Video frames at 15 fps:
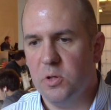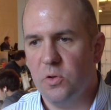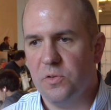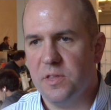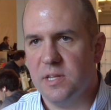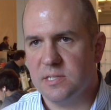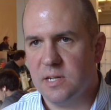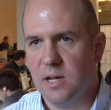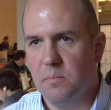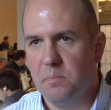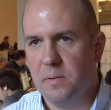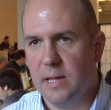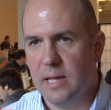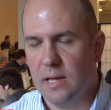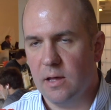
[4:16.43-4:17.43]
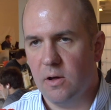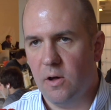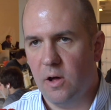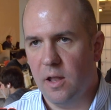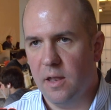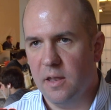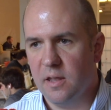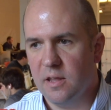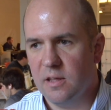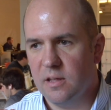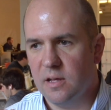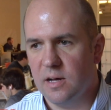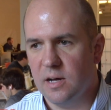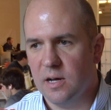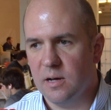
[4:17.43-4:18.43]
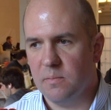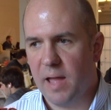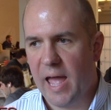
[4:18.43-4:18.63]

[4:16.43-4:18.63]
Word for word: built this company on uh,